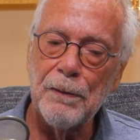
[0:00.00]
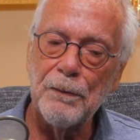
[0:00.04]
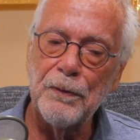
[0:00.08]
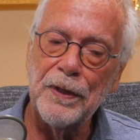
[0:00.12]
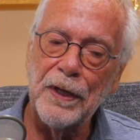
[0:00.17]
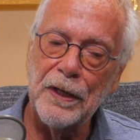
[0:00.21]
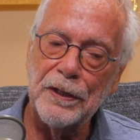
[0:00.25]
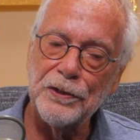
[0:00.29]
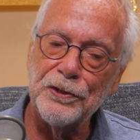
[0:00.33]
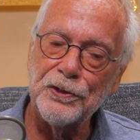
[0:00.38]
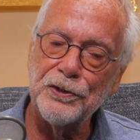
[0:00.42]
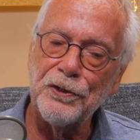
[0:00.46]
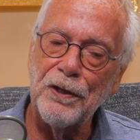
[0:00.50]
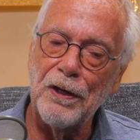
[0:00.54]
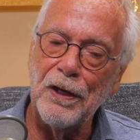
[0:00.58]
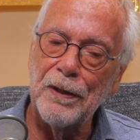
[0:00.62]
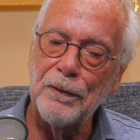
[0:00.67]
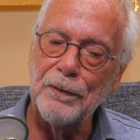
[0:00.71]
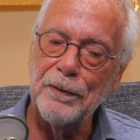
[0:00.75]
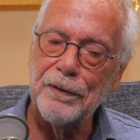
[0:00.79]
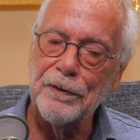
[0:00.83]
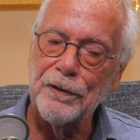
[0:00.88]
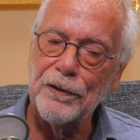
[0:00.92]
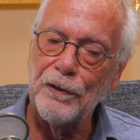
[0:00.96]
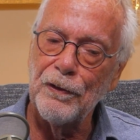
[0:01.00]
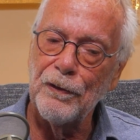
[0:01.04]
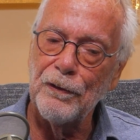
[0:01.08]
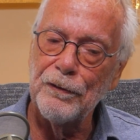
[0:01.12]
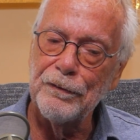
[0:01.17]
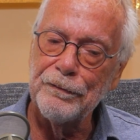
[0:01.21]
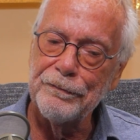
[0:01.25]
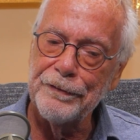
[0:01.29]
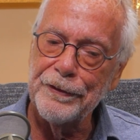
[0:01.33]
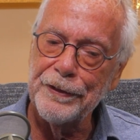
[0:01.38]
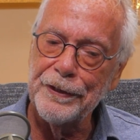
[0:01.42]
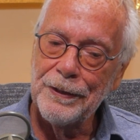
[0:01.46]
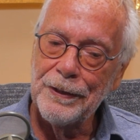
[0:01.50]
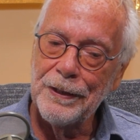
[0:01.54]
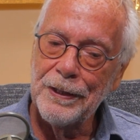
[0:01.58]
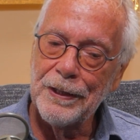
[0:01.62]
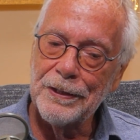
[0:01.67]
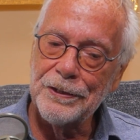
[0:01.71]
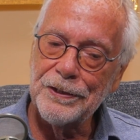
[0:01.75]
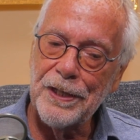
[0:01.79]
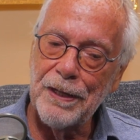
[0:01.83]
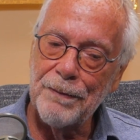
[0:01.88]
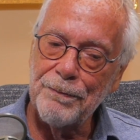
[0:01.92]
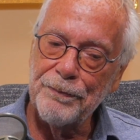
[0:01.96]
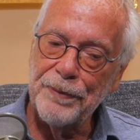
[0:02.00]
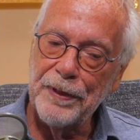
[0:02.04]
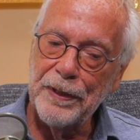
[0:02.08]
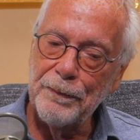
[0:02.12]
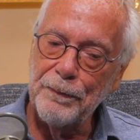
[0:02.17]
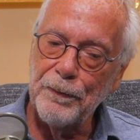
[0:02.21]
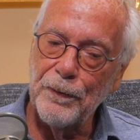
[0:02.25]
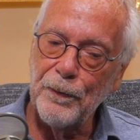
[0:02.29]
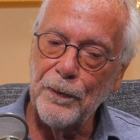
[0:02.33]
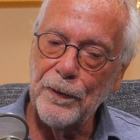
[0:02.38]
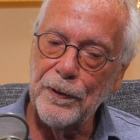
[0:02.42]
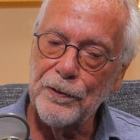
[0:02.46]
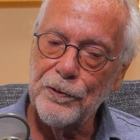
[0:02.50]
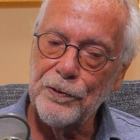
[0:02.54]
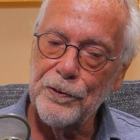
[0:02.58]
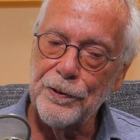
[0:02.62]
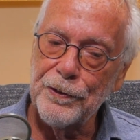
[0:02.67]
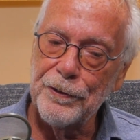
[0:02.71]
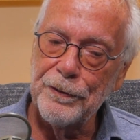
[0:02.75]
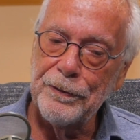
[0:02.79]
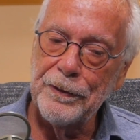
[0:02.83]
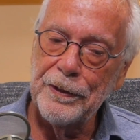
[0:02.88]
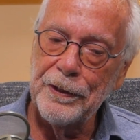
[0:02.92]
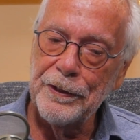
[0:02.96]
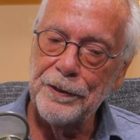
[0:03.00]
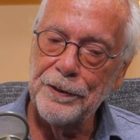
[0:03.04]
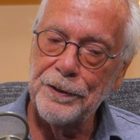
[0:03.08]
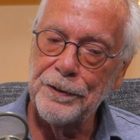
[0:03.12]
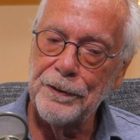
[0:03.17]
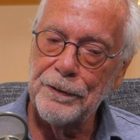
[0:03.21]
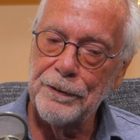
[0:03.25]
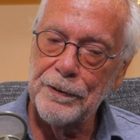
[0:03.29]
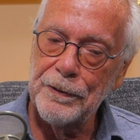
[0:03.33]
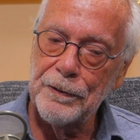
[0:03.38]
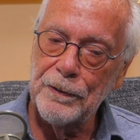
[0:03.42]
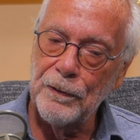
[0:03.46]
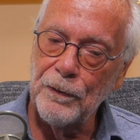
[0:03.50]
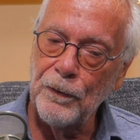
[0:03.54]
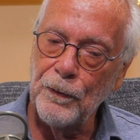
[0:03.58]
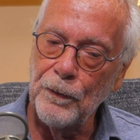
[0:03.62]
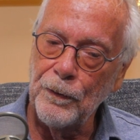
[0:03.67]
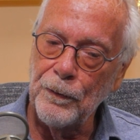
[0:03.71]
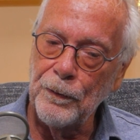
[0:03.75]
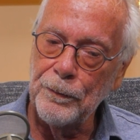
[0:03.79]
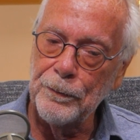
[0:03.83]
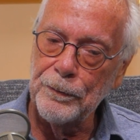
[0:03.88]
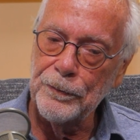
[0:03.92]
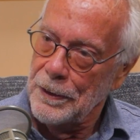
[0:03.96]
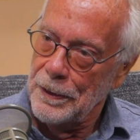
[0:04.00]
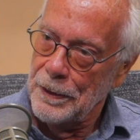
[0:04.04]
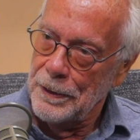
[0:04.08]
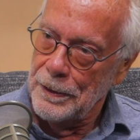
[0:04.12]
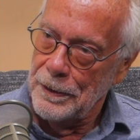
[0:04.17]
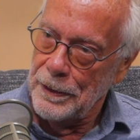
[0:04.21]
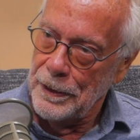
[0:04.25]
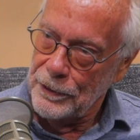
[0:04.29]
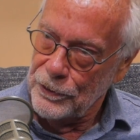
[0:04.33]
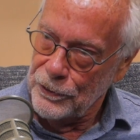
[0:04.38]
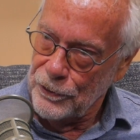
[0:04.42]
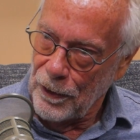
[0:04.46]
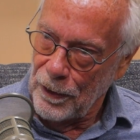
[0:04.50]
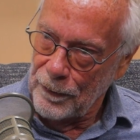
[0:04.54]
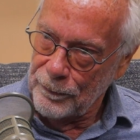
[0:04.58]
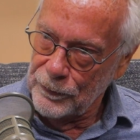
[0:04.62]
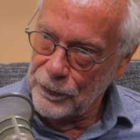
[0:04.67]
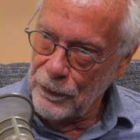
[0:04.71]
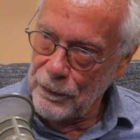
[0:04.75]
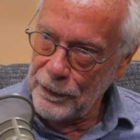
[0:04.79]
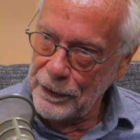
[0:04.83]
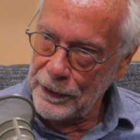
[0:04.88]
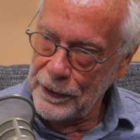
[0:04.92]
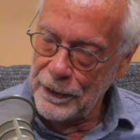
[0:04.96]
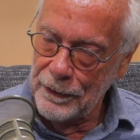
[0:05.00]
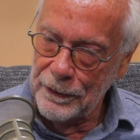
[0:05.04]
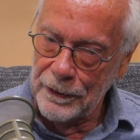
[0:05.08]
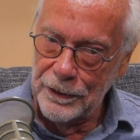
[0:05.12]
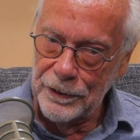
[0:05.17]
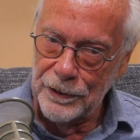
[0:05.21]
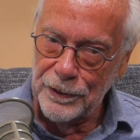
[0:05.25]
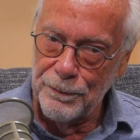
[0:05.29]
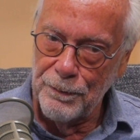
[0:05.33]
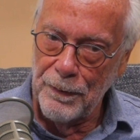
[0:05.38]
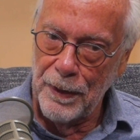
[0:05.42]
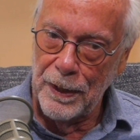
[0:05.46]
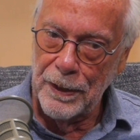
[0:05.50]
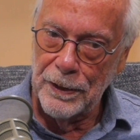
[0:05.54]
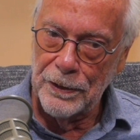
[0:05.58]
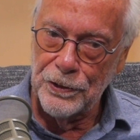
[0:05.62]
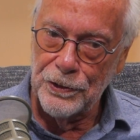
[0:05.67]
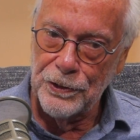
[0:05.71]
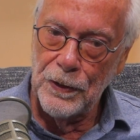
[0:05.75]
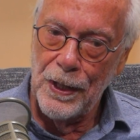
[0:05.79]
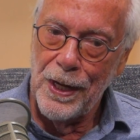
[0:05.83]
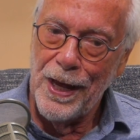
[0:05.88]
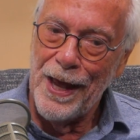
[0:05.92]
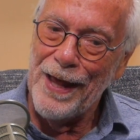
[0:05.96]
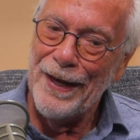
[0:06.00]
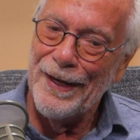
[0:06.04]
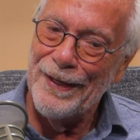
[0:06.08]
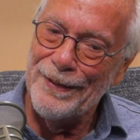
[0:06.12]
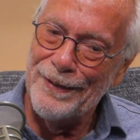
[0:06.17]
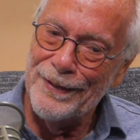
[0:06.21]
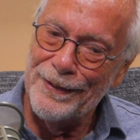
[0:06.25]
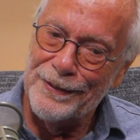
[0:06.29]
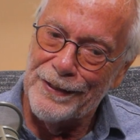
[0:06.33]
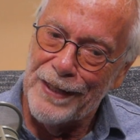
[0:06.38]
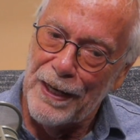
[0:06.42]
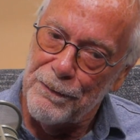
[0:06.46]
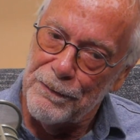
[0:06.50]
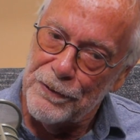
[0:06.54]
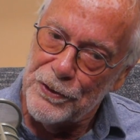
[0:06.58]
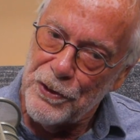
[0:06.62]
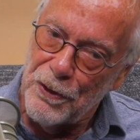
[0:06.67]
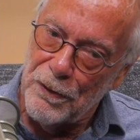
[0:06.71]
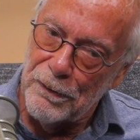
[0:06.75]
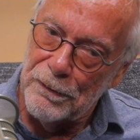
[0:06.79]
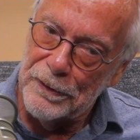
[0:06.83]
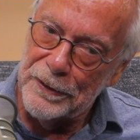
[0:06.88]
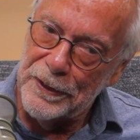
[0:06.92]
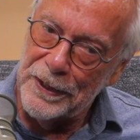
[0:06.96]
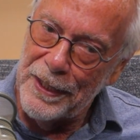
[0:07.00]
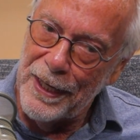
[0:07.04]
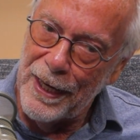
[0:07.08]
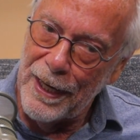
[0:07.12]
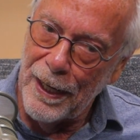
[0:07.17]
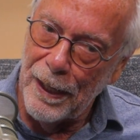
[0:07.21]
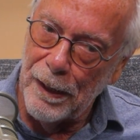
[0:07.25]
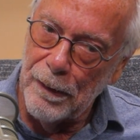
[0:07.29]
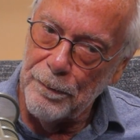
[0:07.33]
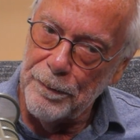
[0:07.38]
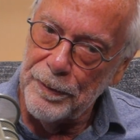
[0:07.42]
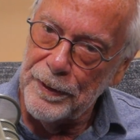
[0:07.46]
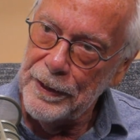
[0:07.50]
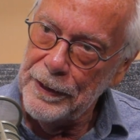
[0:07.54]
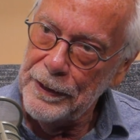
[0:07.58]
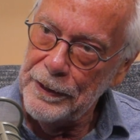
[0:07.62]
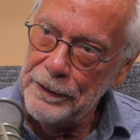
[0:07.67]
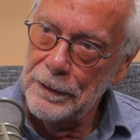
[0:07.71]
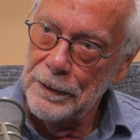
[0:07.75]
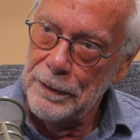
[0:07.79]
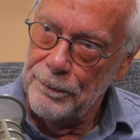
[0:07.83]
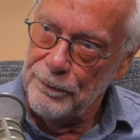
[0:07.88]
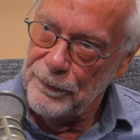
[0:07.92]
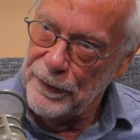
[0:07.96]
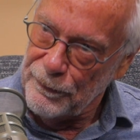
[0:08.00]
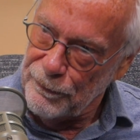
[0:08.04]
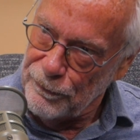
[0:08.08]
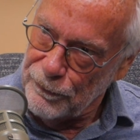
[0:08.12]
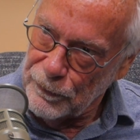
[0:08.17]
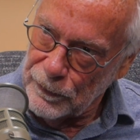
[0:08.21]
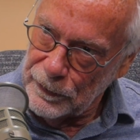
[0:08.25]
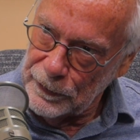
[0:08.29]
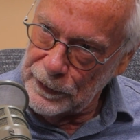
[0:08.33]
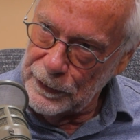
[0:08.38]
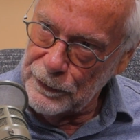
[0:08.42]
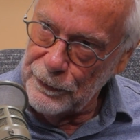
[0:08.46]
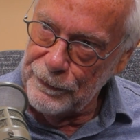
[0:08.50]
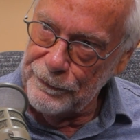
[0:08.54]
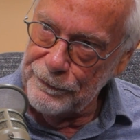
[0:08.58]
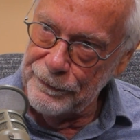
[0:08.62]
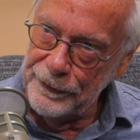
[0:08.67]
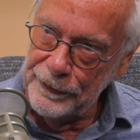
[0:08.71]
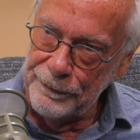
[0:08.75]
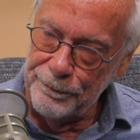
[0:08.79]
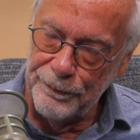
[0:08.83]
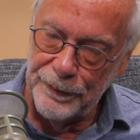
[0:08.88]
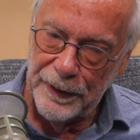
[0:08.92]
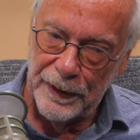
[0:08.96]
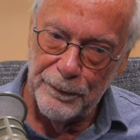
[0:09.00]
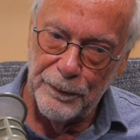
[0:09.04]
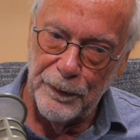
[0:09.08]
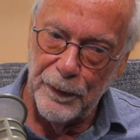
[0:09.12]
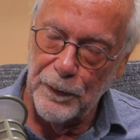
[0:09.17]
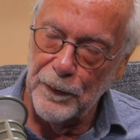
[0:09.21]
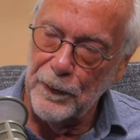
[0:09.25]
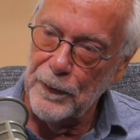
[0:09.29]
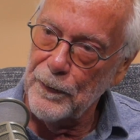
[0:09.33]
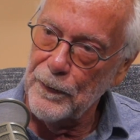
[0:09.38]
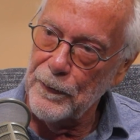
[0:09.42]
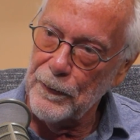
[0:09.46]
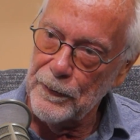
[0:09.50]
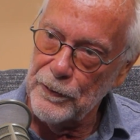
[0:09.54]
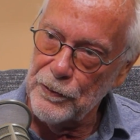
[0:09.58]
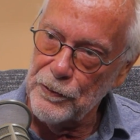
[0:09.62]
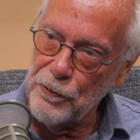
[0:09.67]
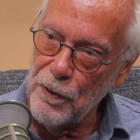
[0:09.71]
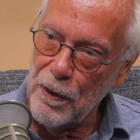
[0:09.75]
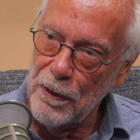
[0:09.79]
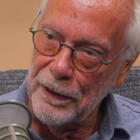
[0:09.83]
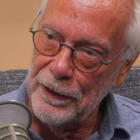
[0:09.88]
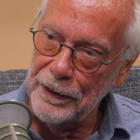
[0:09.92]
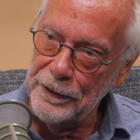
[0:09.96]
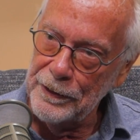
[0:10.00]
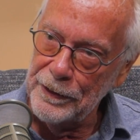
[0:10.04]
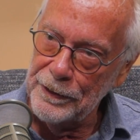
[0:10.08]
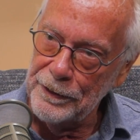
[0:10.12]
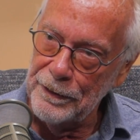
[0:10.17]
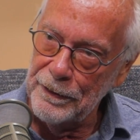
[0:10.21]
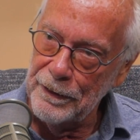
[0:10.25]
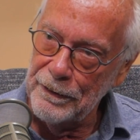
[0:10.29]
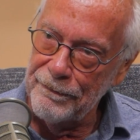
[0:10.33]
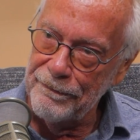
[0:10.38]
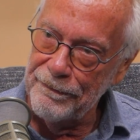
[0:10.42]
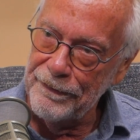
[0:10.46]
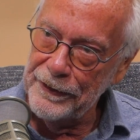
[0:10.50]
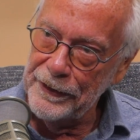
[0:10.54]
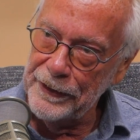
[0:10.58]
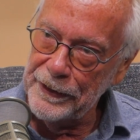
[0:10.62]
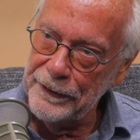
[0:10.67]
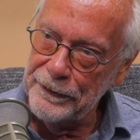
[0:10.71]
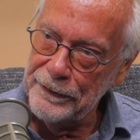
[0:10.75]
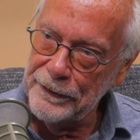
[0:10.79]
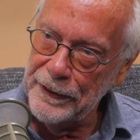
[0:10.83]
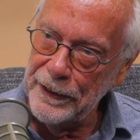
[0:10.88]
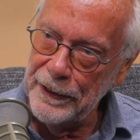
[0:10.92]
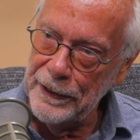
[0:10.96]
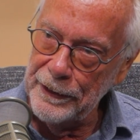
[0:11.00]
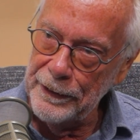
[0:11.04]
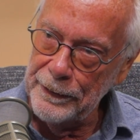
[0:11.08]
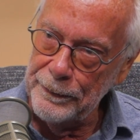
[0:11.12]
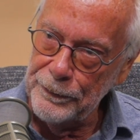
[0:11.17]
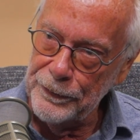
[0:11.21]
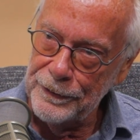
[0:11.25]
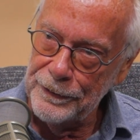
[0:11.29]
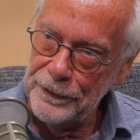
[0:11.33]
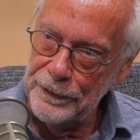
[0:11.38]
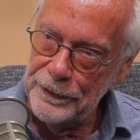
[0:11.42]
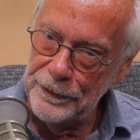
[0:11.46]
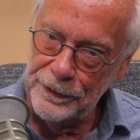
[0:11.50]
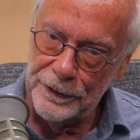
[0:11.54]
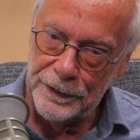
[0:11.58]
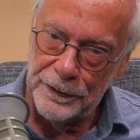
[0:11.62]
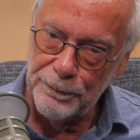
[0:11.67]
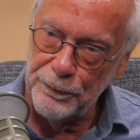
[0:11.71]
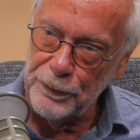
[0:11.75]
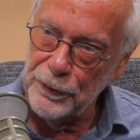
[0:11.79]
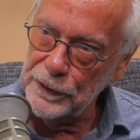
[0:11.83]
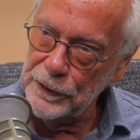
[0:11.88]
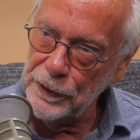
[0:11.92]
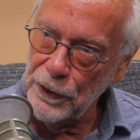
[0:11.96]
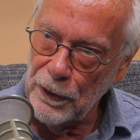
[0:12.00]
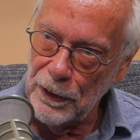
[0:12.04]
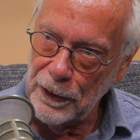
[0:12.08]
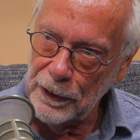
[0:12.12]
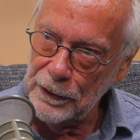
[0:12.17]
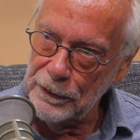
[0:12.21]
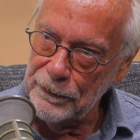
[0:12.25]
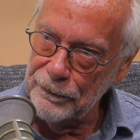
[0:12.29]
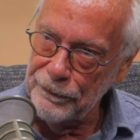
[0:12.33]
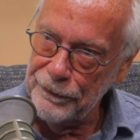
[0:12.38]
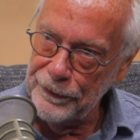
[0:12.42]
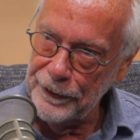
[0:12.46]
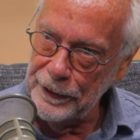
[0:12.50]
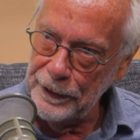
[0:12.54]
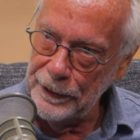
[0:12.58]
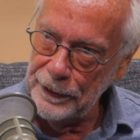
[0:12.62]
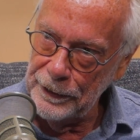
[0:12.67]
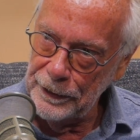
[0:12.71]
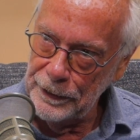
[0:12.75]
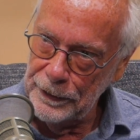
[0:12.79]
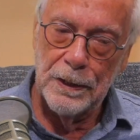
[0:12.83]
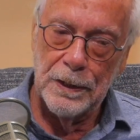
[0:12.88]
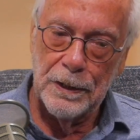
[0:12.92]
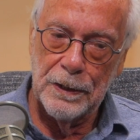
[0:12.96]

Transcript: What I saw with COVID is that people withdrew into their homes. They stopped going out as much. And I think that was already happening before COVID. People were withdrawing into the video games, into pornography.